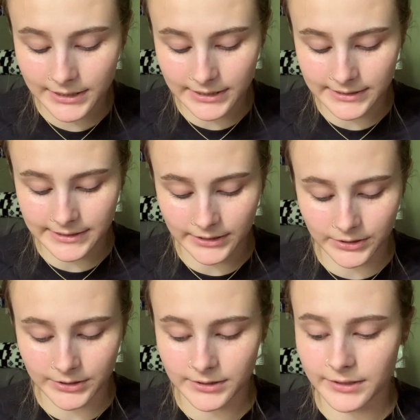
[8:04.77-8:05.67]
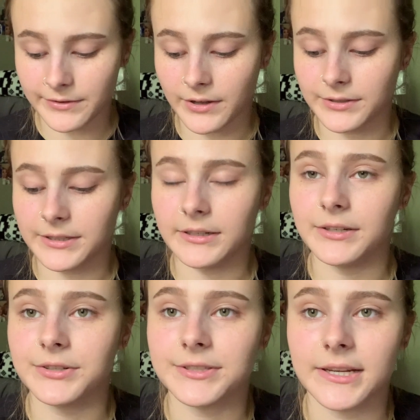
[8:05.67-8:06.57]
if y'all didn't
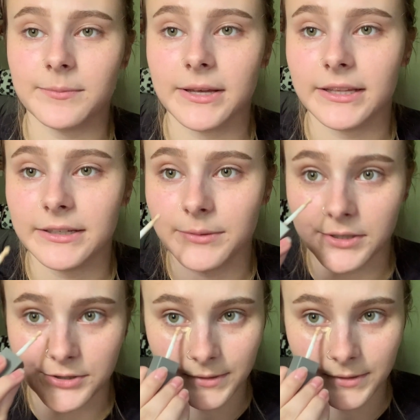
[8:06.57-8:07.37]
understand my language.